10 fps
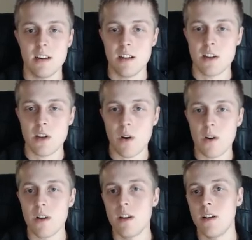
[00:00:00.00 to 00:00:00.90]

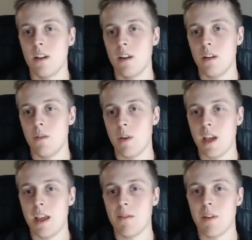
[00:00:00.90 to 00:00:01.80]
So
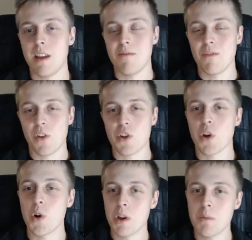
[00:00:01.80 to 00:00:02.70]
we first
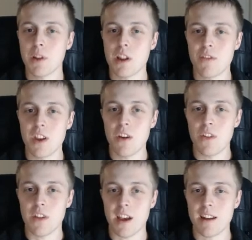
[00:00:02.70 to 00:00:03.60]
hook them with this video
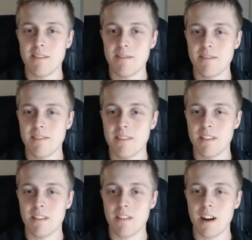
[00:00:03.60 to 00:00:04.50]
views ad,
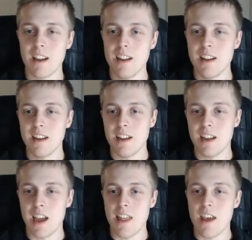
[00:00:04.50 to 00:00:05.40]
right?
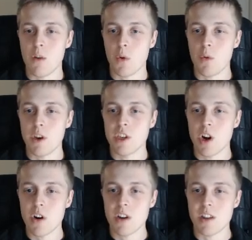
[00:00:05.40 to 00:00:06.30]
And then we
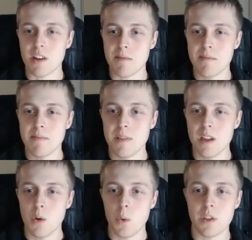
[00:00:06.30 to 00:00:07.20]
retarget them with the